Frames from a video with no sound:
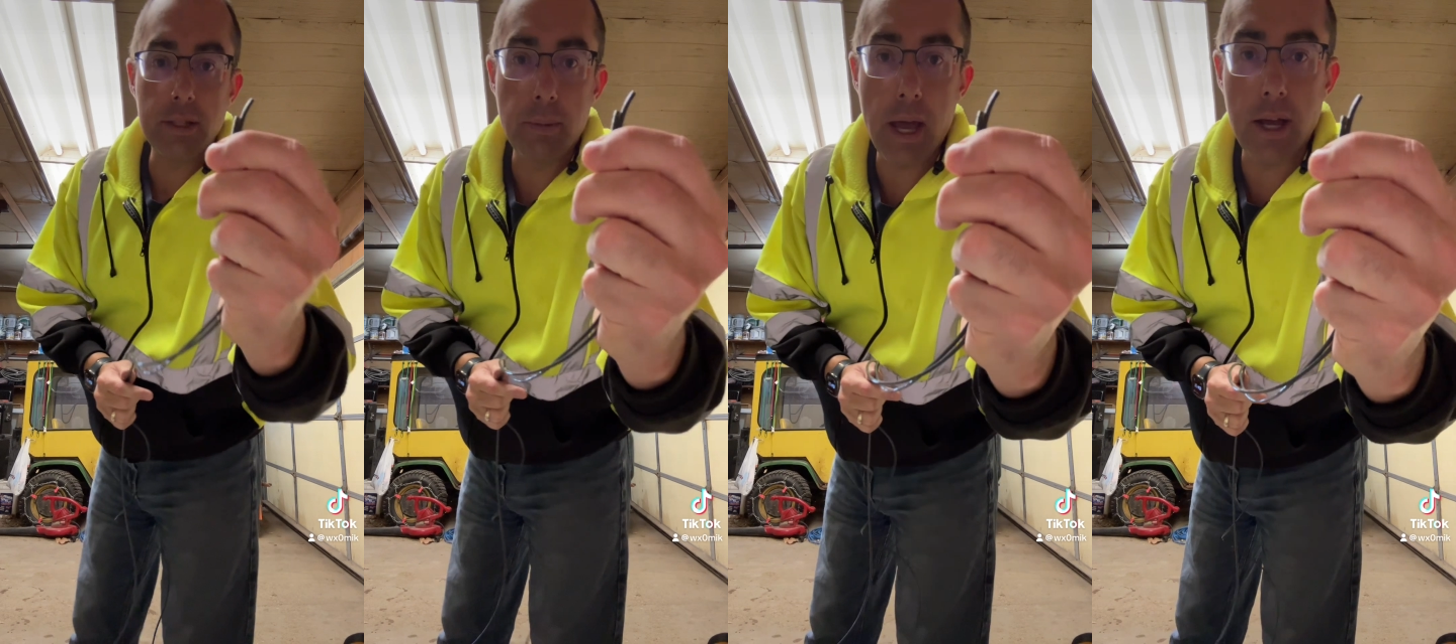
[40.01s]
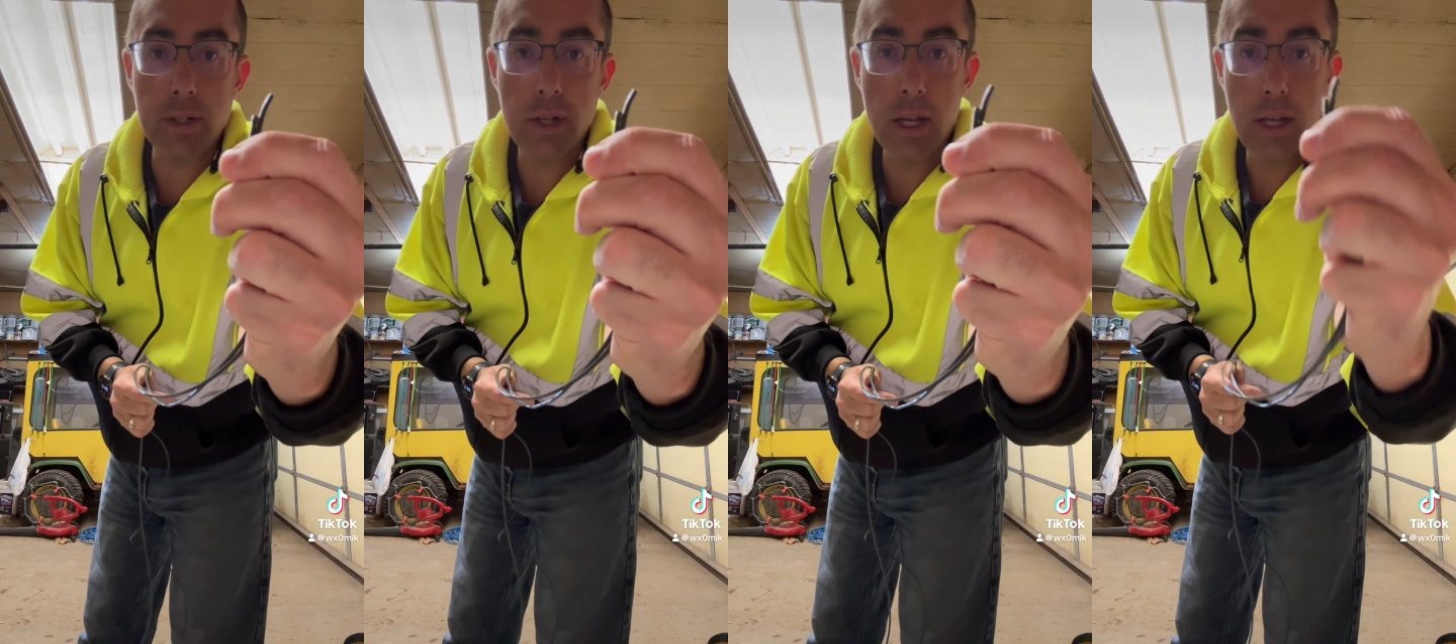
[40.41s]

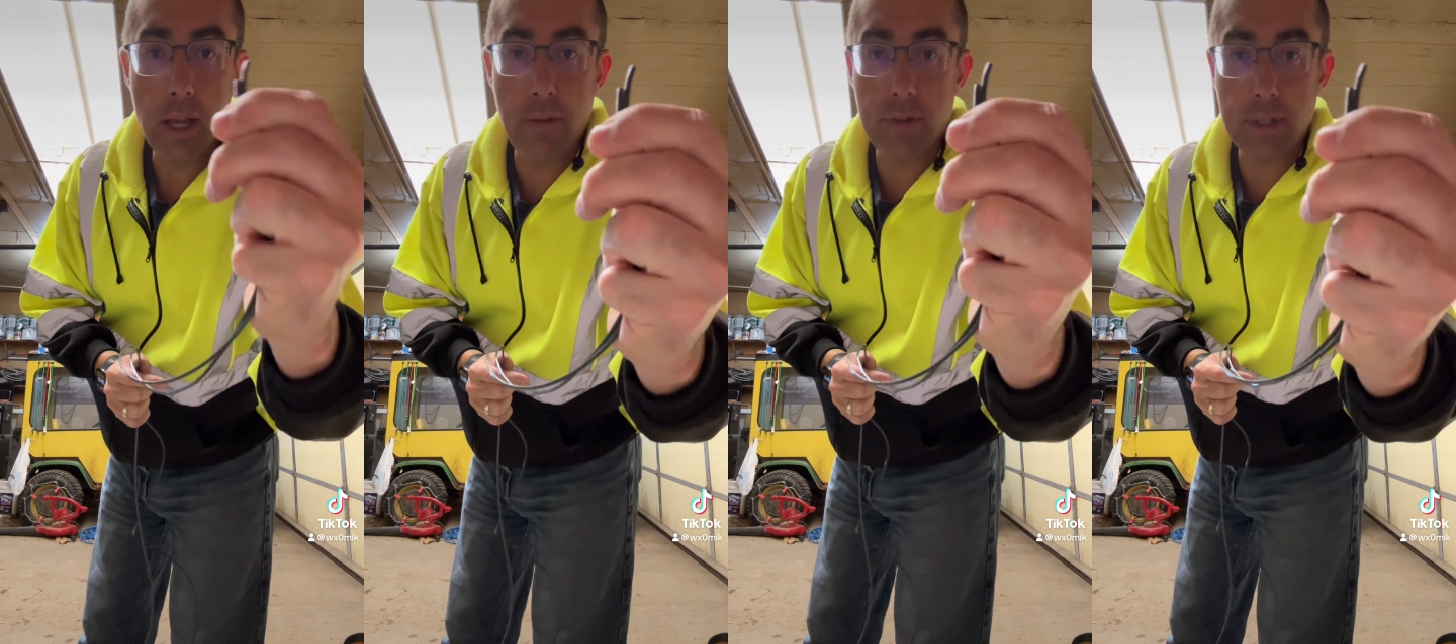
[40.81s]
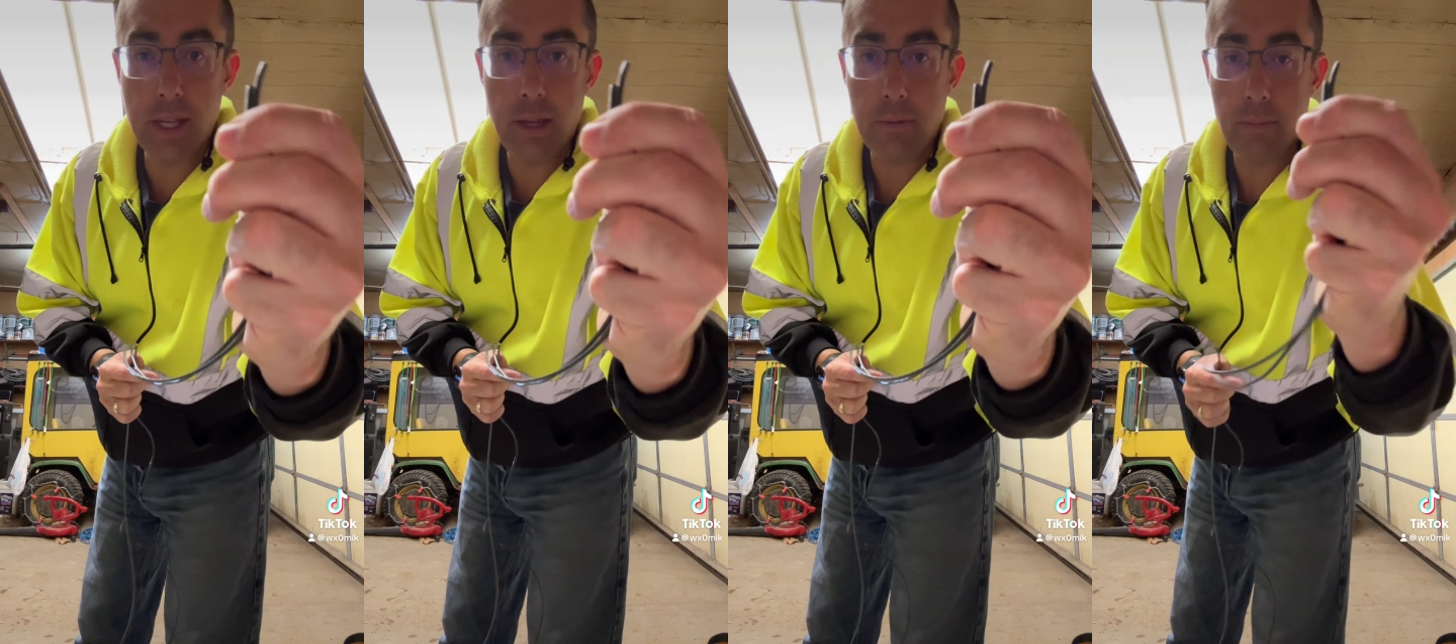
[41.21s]
match. And if you
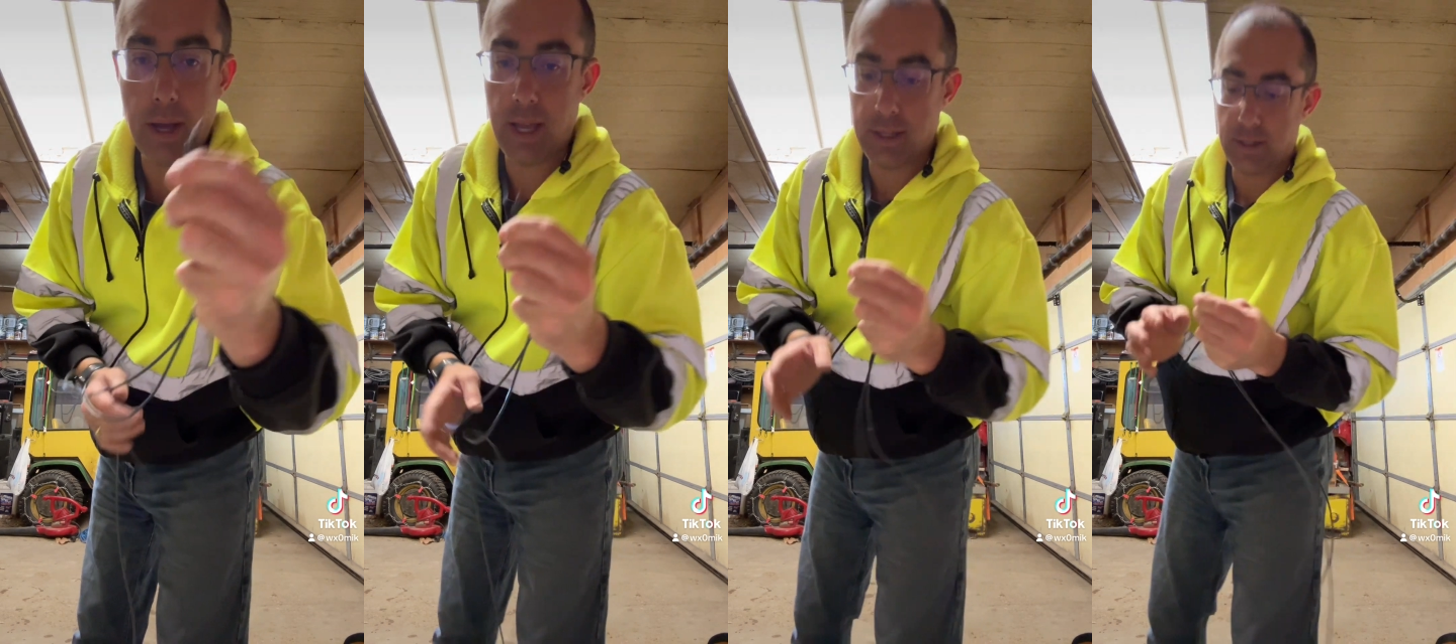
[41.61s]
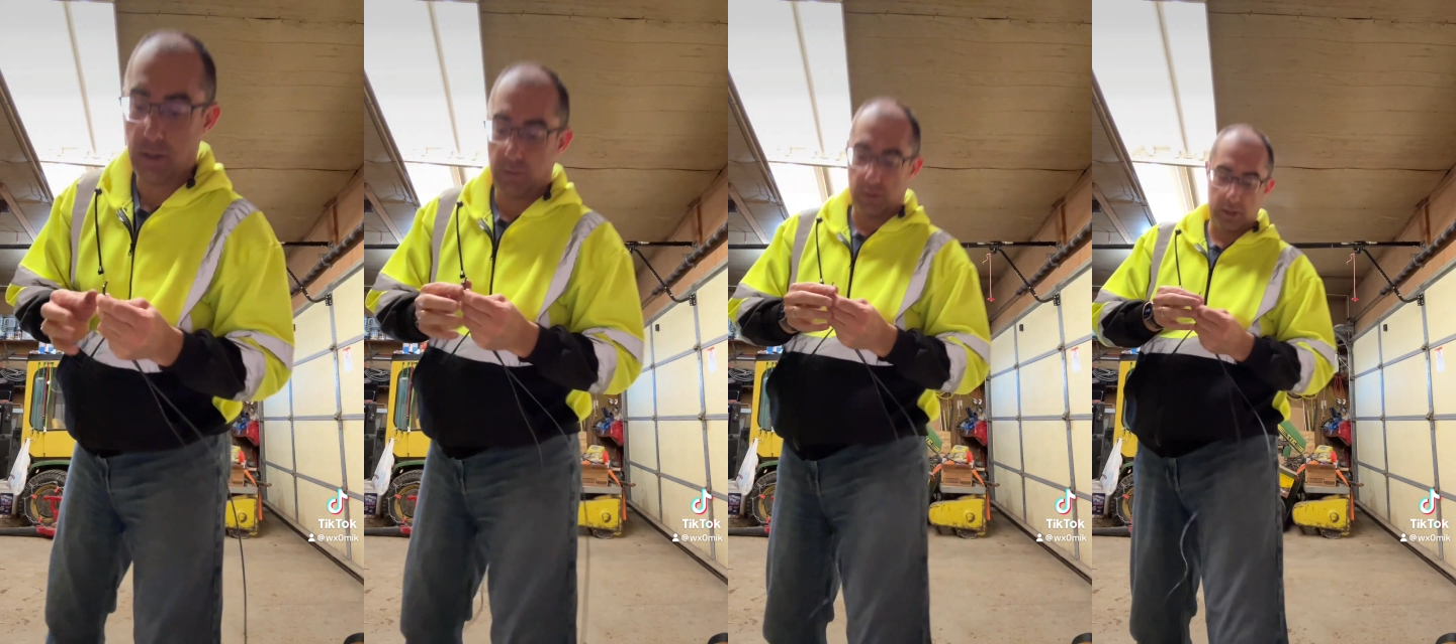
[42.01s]
see, my ends don't.